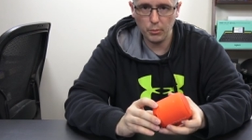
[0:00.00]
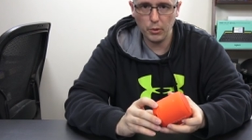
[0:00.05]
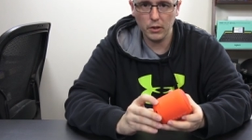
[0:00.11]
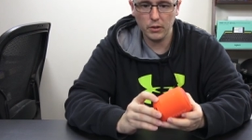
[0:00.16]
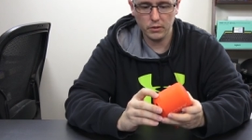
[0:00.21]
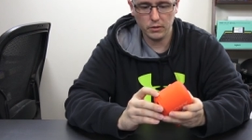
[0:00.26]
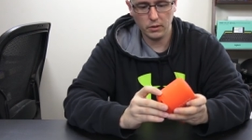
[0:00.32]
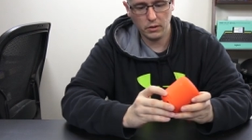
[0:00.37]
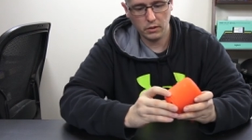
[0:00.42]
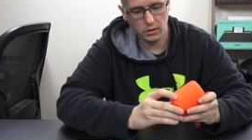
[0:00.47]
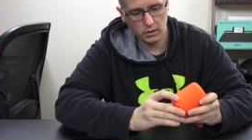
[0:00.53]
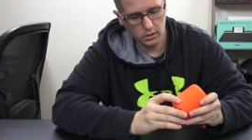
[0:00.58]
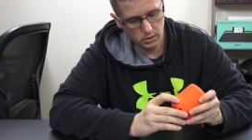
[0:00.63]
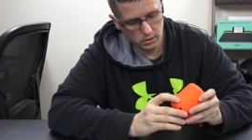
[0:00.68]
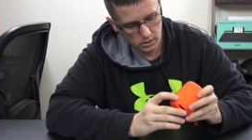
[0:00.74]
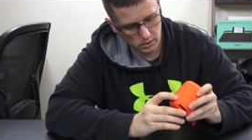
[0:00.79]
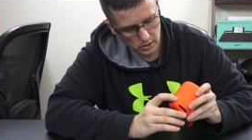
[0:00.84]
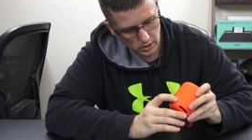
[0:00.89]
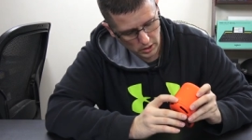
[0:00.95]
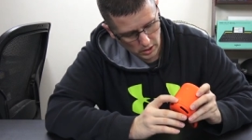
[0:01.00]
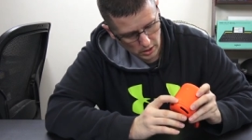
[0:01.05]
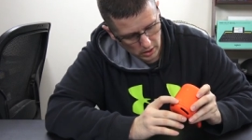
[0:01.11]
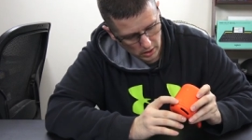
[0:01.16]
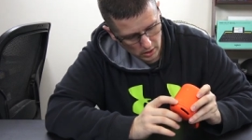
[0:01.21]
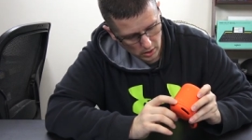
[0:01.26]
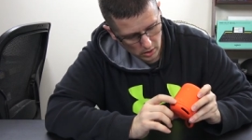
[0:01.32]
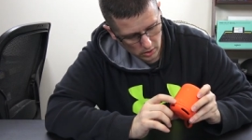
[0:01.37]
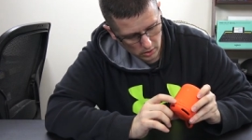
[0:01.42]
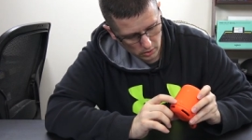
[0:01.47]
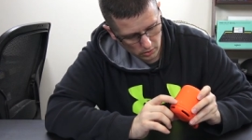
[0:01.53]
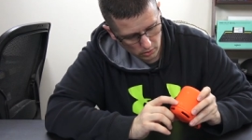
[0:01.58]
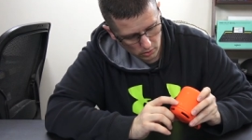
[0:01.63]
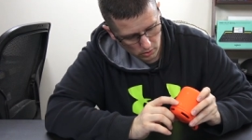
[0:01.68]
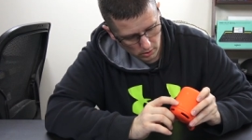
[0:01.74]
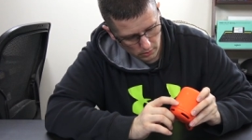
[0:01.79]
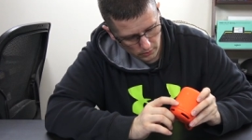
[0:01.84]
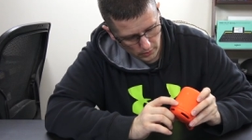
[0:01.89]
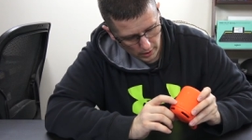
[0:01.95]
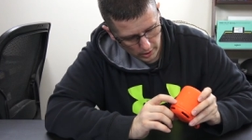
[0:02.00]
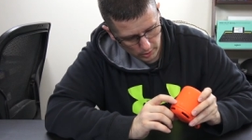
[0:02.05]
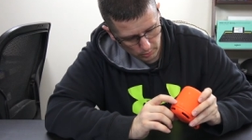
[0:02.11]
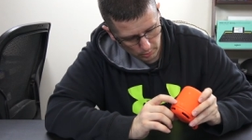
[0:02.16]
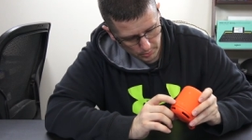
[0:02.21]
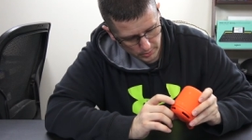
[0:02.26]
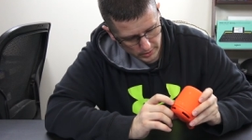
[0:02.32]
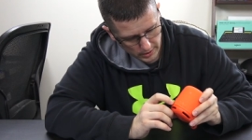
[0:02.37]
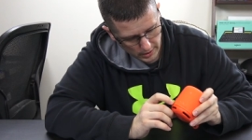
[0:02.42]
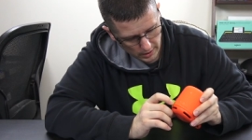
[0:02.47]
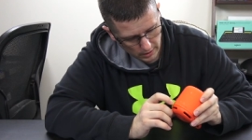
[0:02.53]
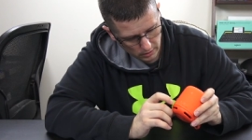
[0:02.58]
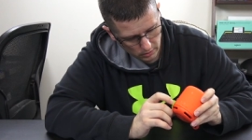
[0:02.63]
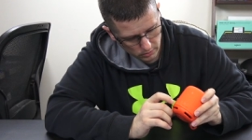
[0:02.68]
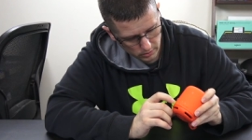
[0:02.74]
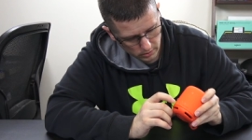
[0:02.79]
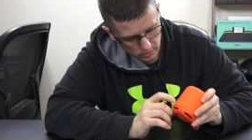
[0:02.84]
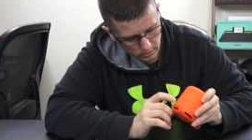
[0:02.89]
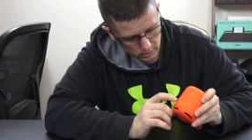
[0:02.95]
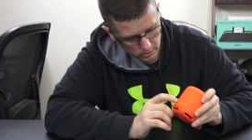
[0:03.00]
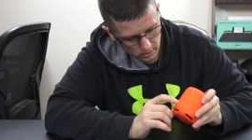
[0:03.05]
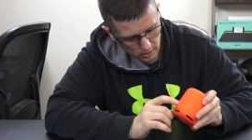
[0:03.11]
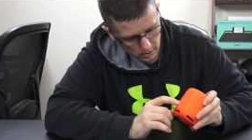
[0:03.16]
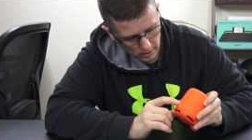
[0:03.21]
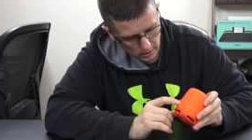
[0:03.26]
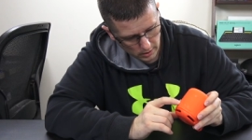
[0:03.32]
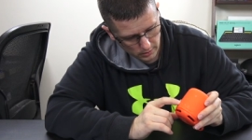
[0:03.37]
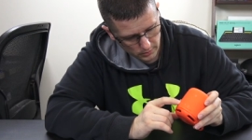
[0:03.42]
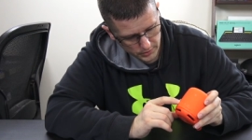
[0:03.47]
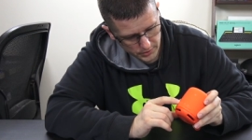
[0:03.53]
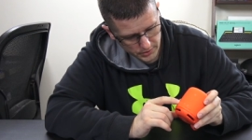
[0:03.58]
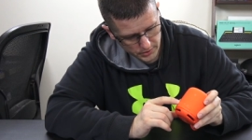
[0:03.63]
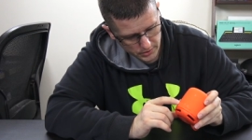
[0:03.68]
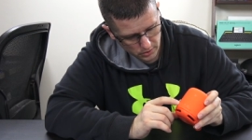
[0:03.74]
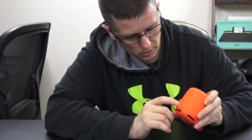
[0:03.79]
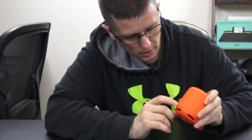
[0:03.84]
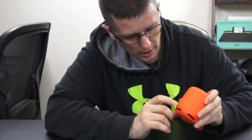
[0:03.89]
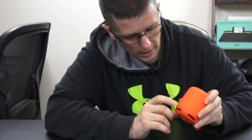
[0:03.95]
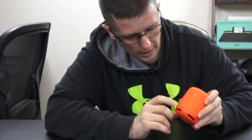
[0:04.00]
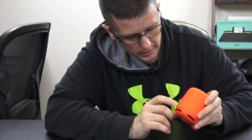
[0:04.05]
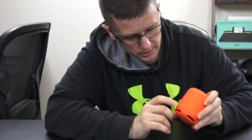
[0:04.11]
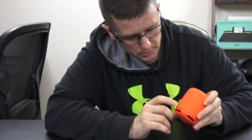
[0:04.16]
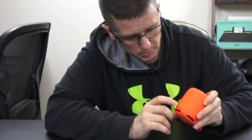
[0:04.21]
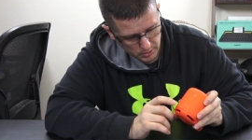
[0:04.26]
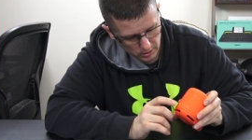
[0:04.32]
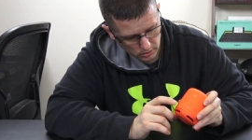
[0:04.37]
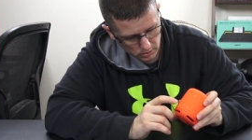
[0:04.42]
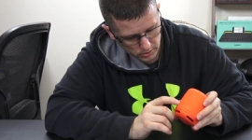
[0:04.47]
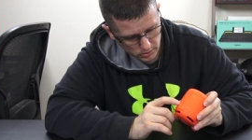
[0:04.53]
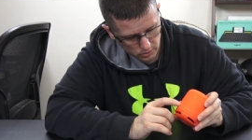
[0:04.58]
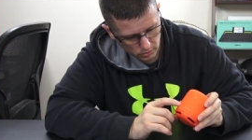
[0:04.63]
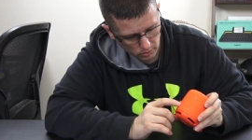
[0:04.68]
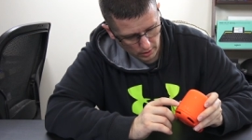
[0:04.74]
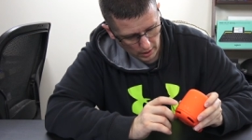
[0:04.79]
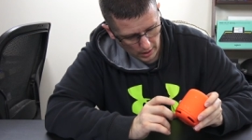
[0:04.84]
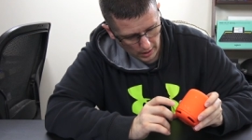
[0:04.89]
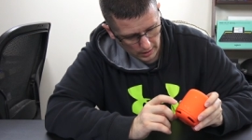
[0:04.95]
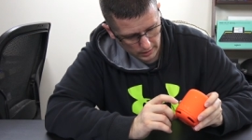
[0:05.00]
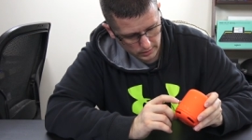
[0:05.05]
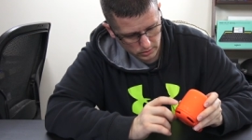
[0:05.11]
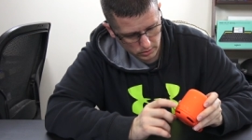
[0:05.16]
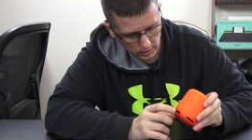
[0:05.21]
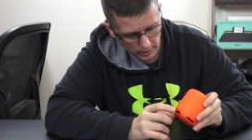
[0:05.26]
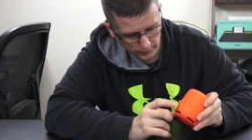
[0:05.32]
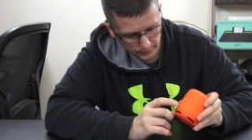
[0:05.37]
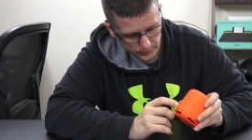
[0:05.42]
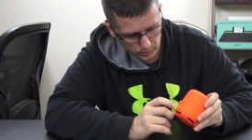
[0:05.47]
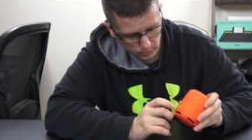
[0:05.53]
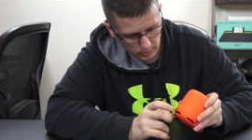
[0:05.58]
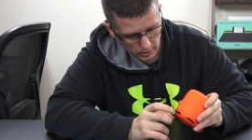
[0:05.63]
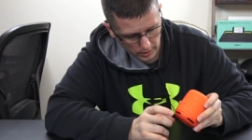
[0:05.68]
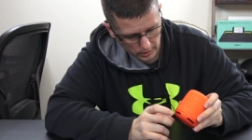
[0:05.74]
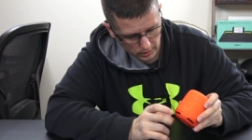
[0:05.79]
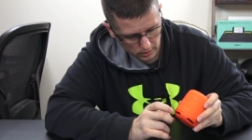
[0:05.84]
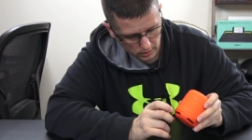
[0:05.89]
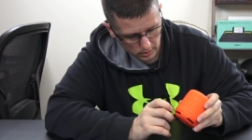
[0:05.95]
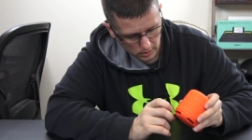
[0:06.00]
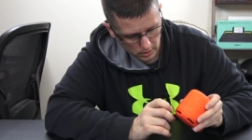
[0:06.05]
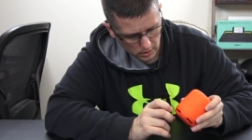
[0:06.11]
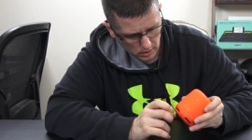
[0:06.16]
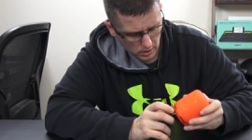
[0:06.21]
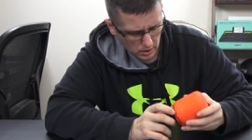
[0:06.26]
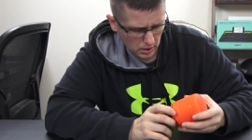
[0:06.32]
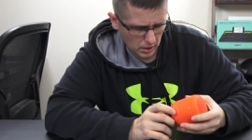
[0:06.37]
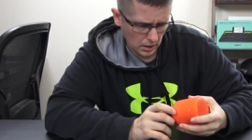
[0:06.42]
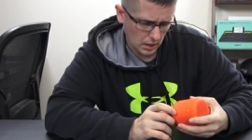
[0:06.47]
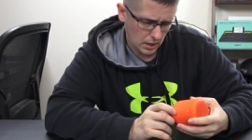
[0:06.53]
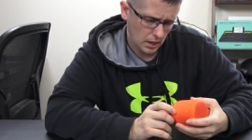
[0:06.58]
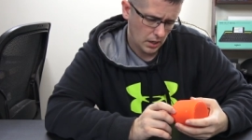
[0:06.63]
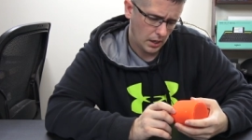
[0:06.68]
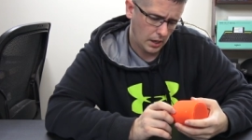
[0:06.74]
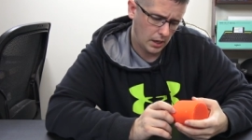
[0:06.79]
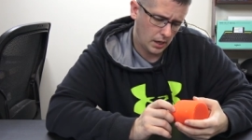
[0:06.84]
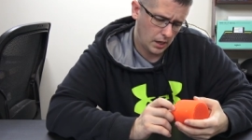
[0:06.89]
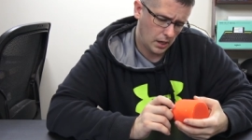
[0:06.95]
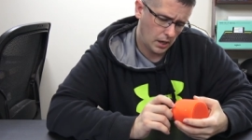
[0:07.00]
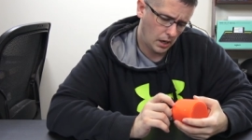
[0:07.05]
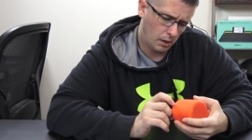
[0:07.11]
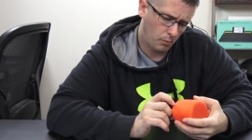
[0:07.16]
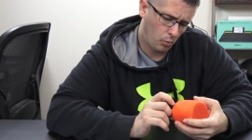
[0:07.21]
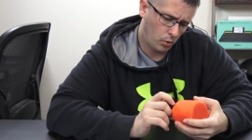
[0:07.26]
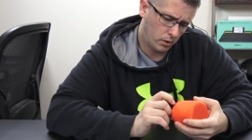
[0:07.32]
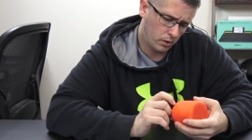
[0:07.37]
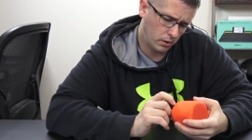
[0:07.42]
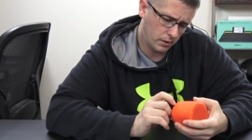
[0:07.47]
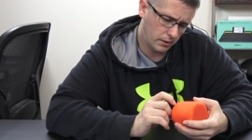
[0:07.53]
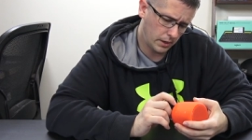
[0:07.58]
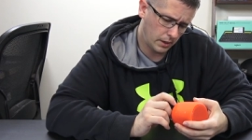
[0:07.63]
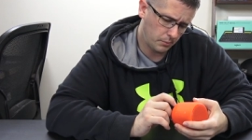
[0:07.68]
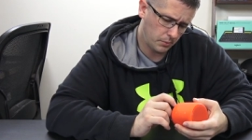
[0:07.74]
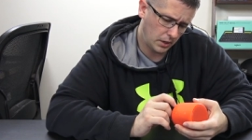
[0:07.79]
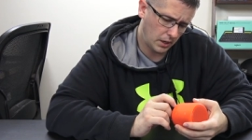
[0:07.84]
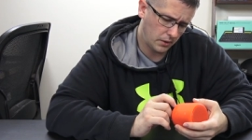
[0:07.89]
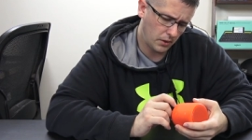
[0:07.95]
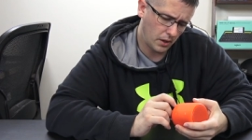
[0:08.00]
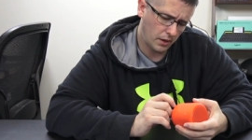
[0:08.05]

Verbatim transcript: button, your uh, volume up and down. Uh, this is your add speaker, so you can add left or right. And I'm wondering, I mean, I,